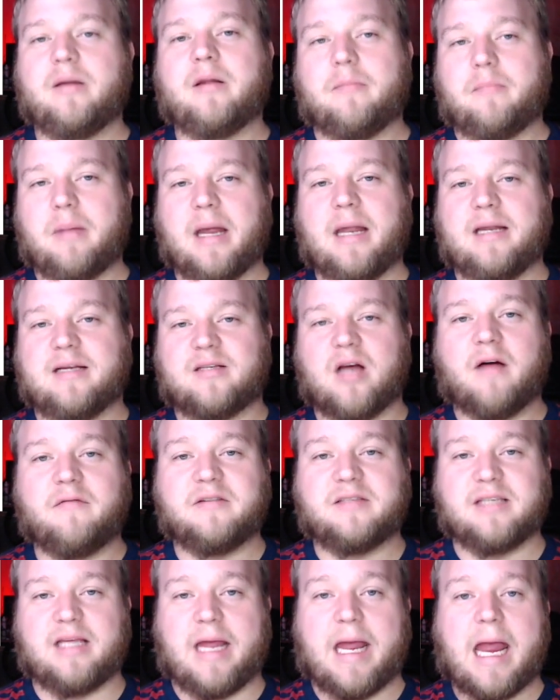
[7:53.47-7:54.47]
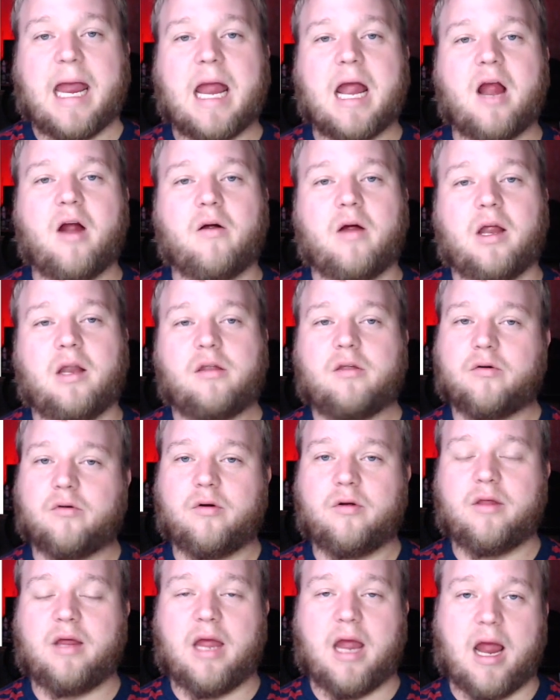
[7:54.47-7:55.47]
paint is obviously carried
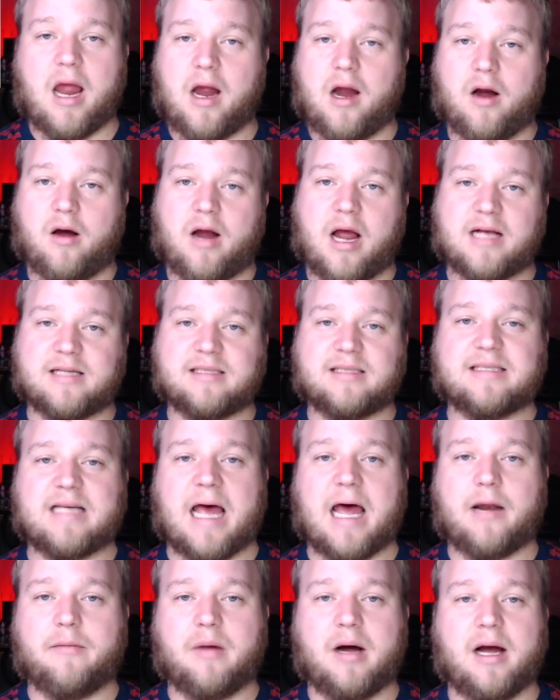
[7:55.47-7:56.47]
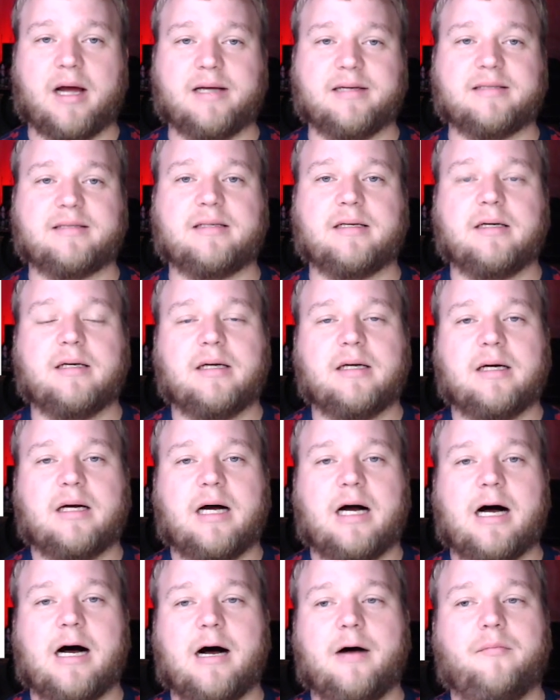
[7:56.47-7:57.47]
through the air as it's atomized
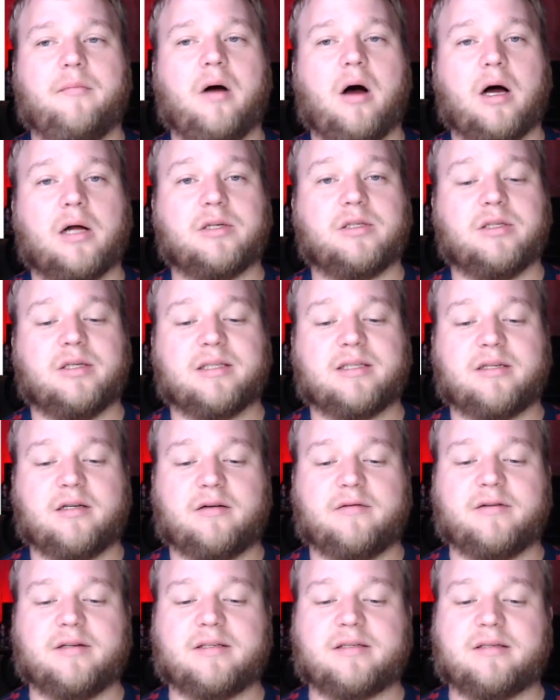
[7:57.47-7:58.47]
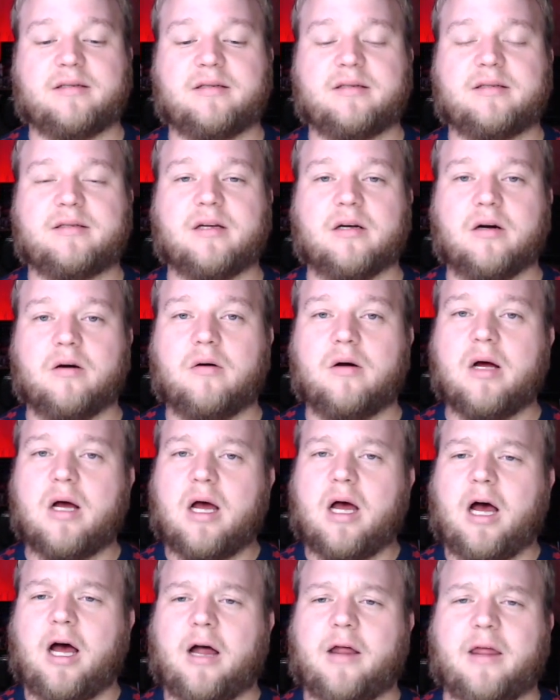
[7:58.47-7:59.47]
onto the surface. So
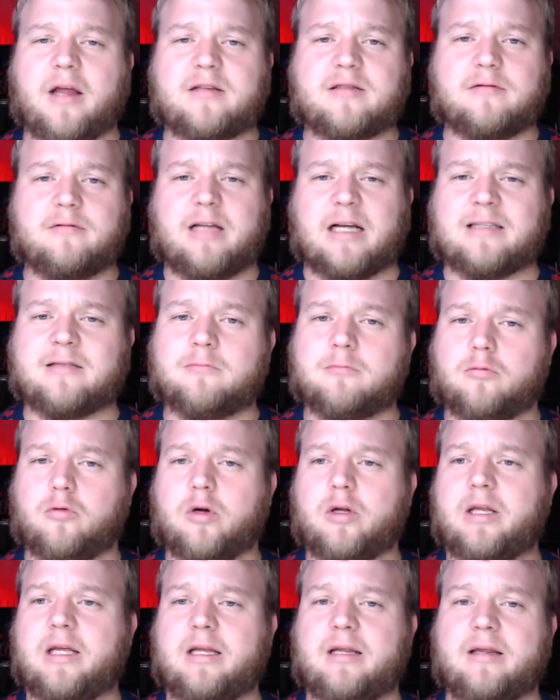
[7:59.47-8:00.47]
that's really